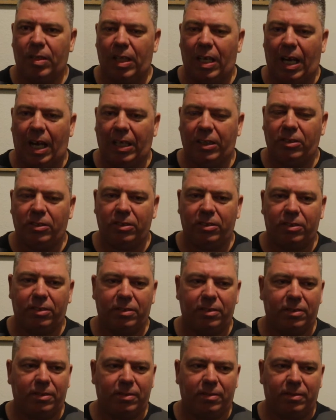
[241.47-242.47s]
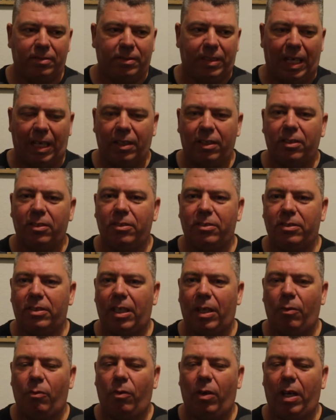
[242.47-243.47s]
I just can't
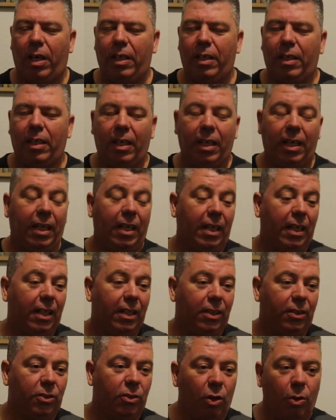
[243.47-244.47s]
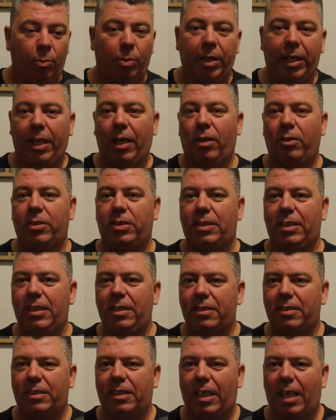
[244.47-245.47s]
understand why nobody else
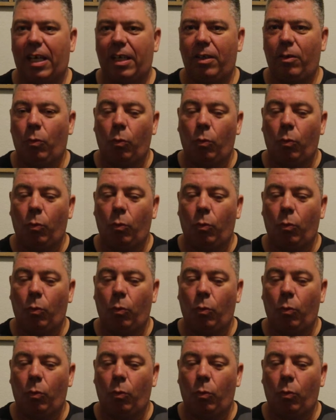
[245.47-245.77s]
sees that.